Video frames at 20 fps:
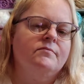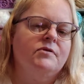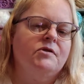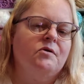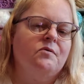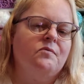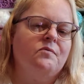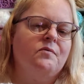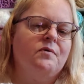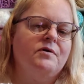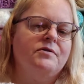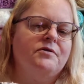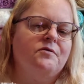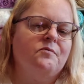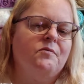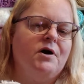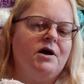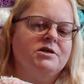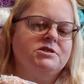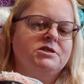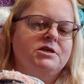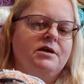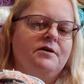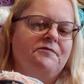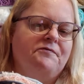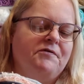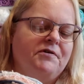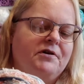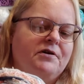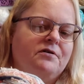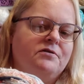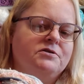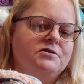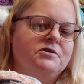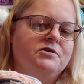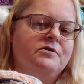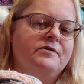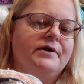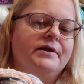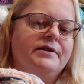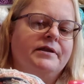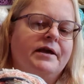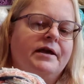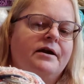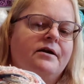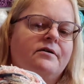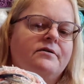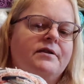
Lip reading: washi feel to it there,